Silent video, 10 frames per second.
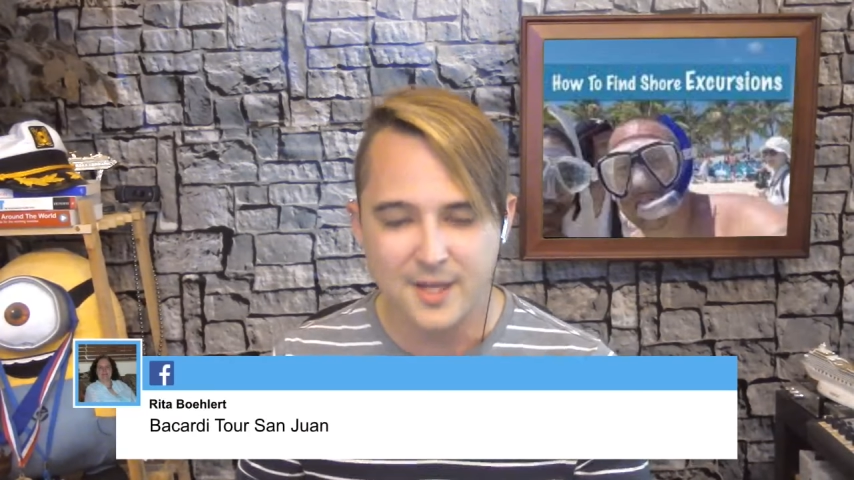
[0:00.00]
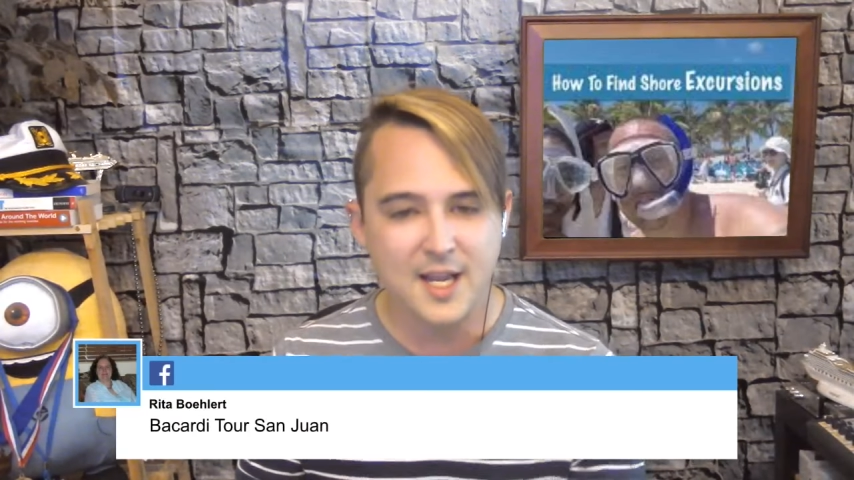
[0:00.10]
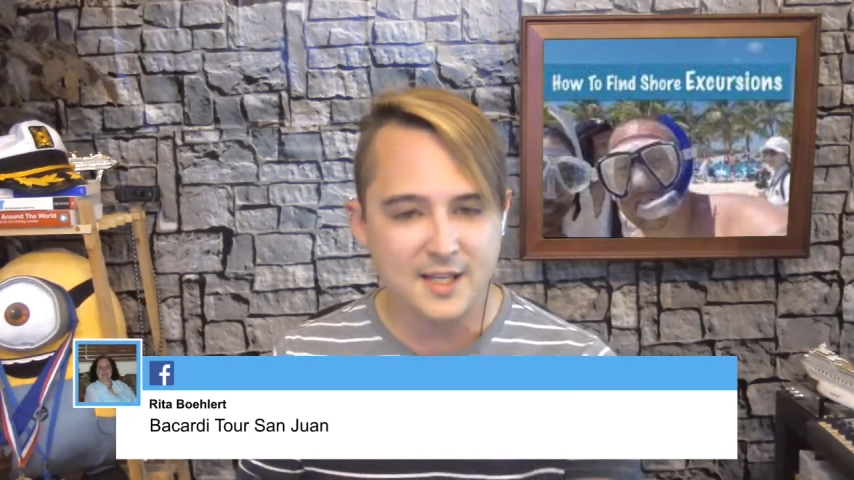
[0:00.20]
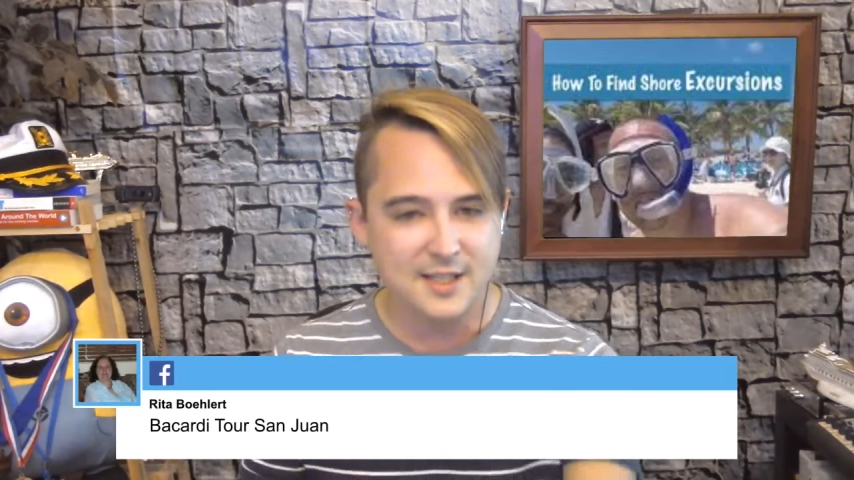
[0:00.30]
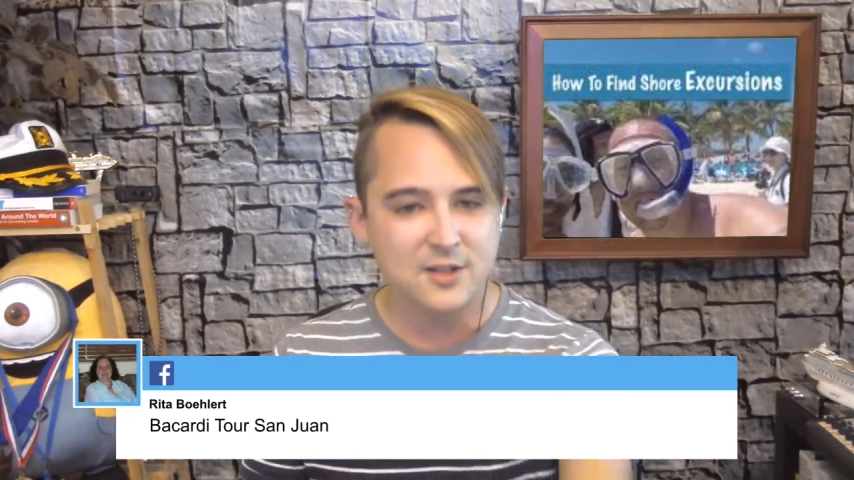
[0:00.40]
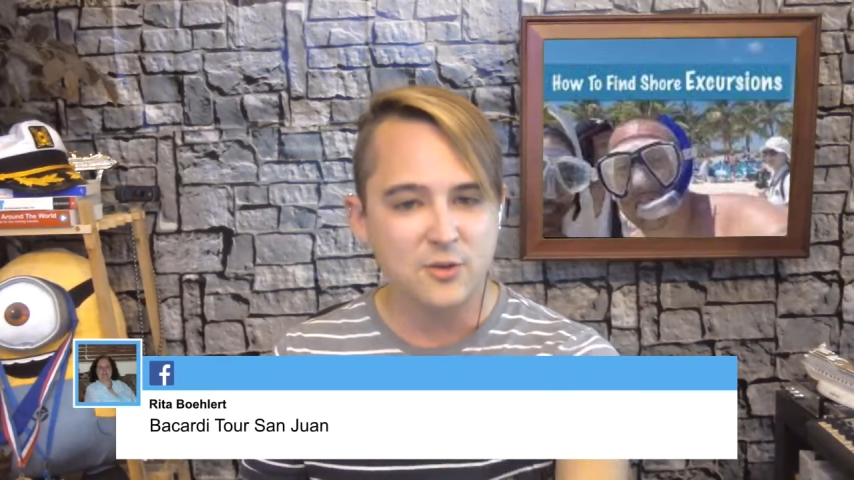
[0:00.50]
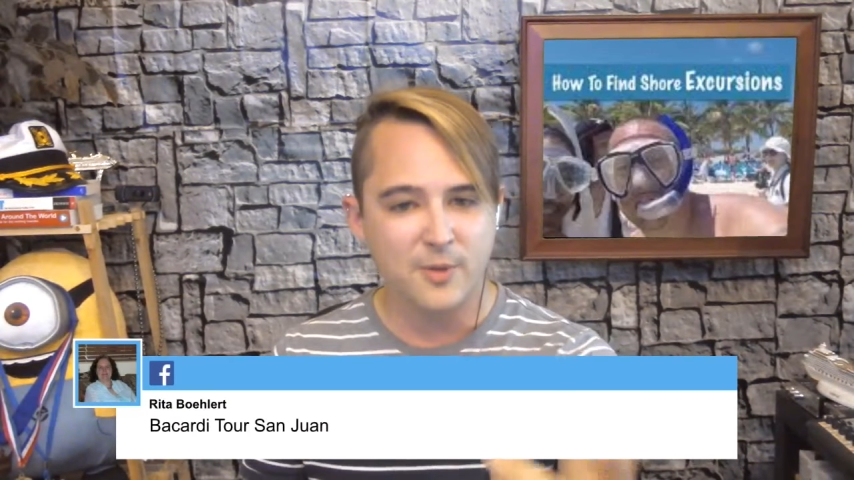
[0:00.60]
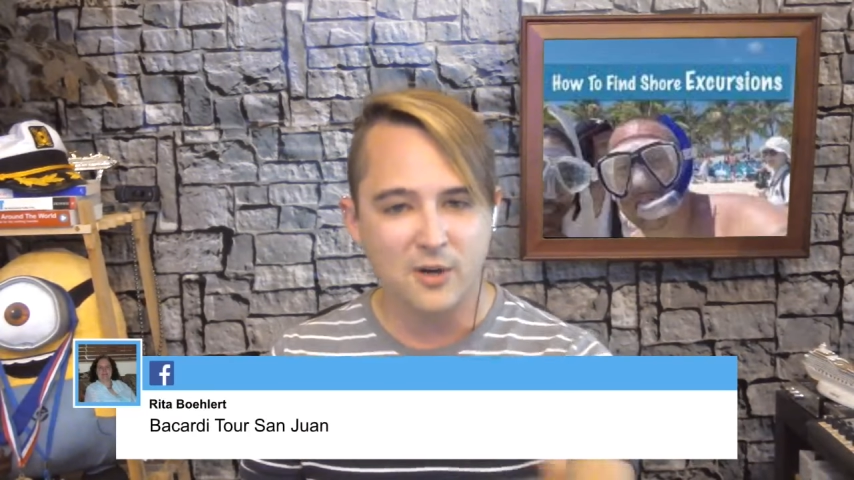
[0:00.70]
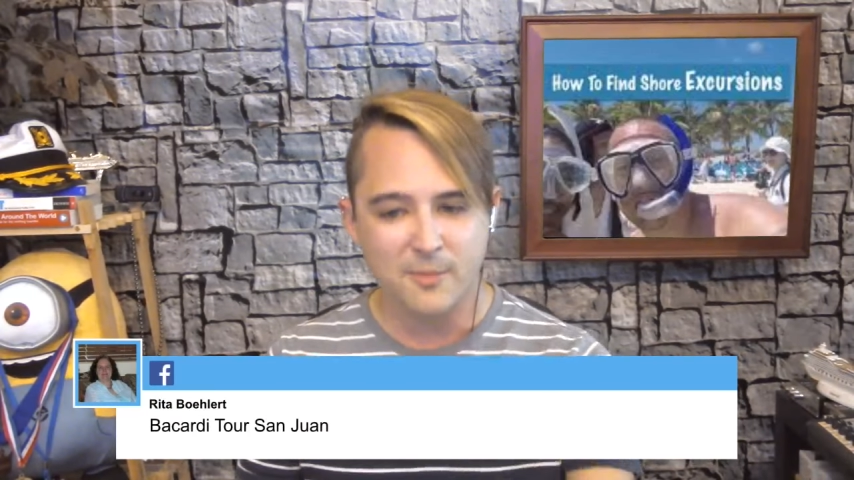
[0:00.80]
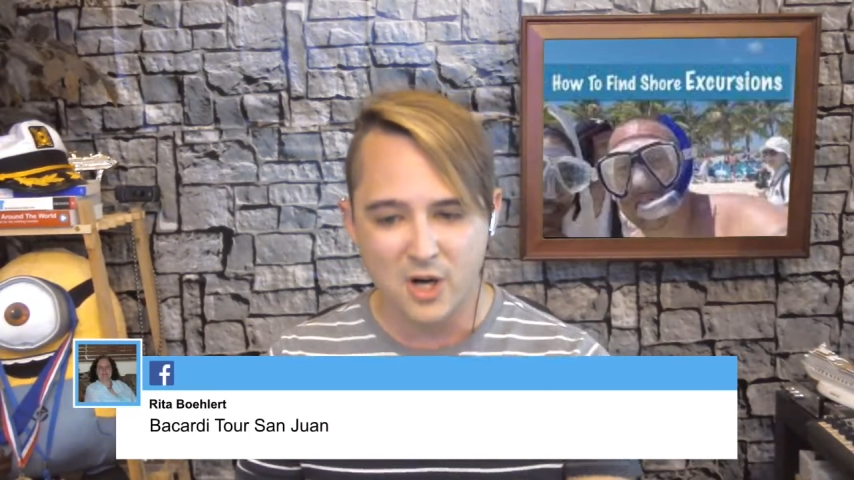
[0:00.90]
but yes, they do a
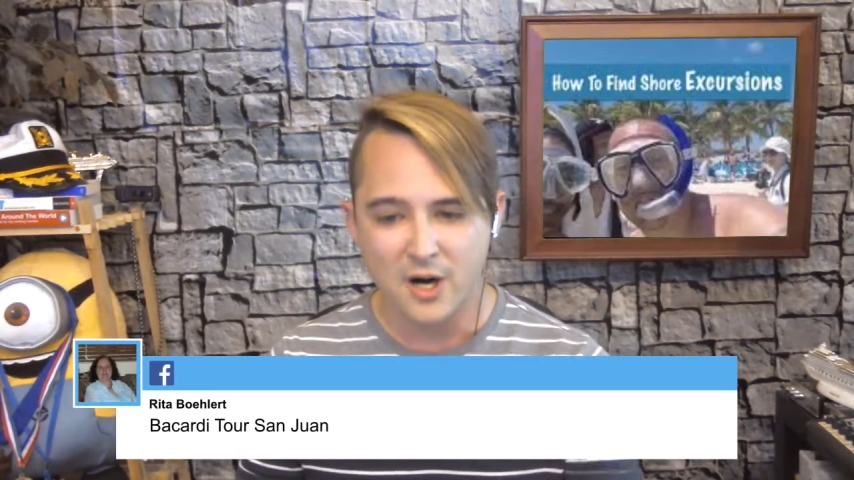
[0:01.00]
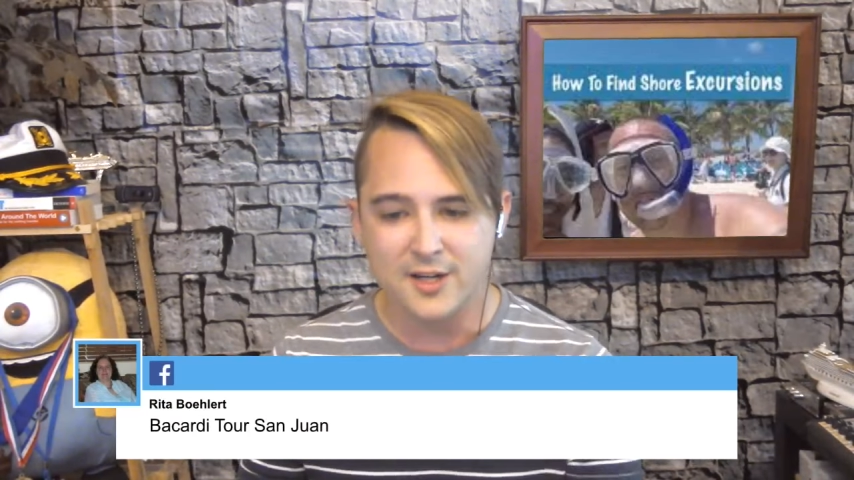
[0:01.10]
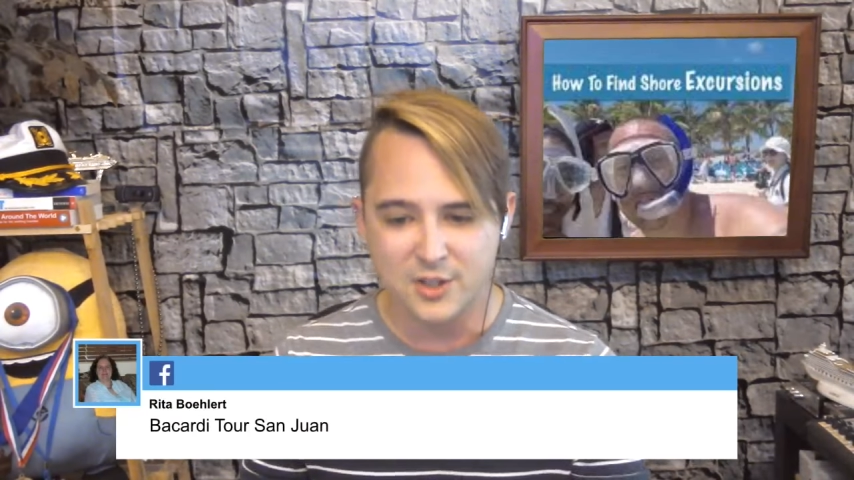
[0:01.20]
Bacardi